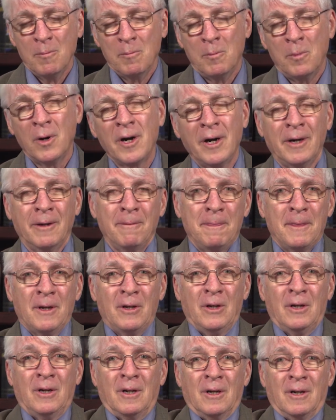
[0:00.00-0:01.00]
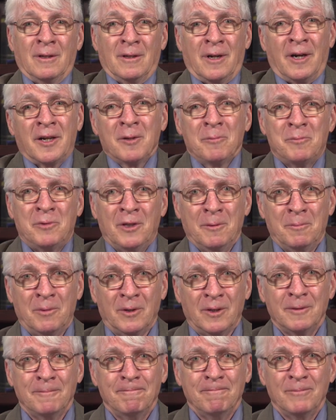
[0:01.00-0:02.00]
But a lot of
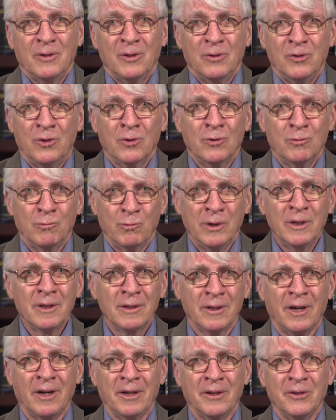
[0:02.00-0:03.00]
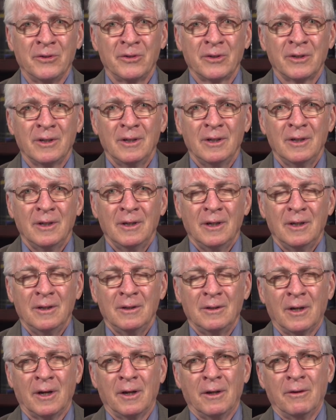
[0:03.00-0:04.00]
people don't realize
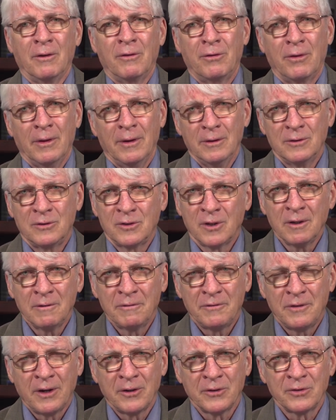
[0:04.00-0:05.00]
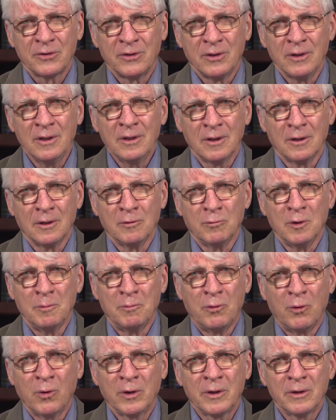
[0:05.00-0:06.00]
that St. Faustina
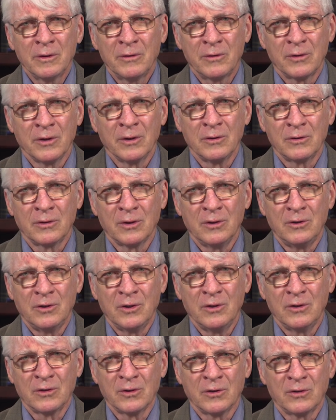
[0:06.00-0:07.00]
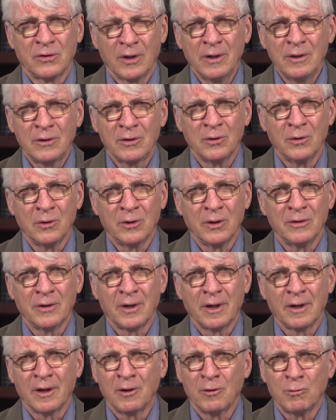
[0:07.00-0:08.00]
reported things that Jesus said to her
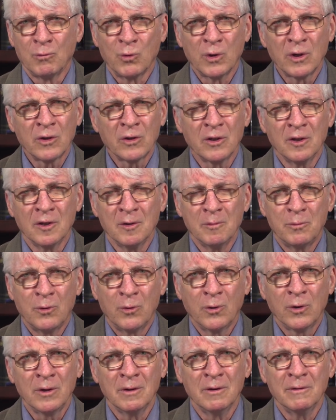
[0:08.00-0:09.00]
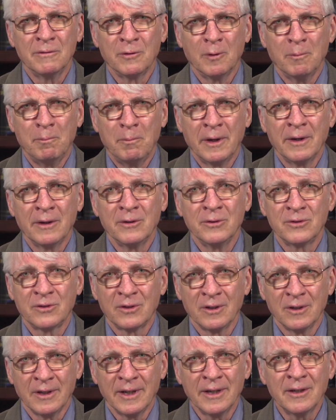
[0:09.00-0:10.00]
that are really important for
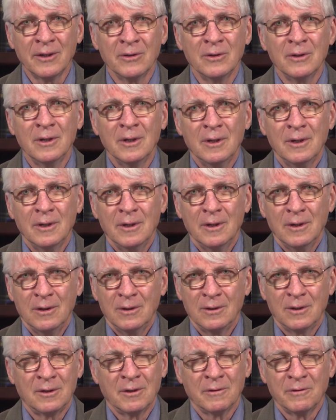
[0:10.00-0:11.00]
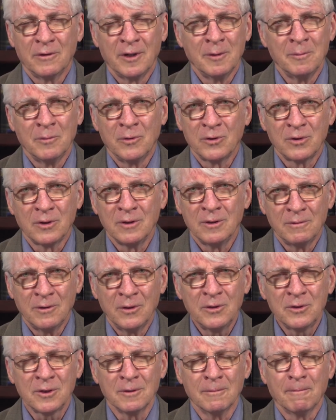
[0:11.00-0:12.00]
balancing out the Divine Mercy
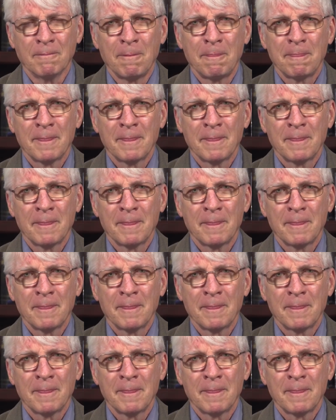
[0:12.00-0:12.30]
devotion.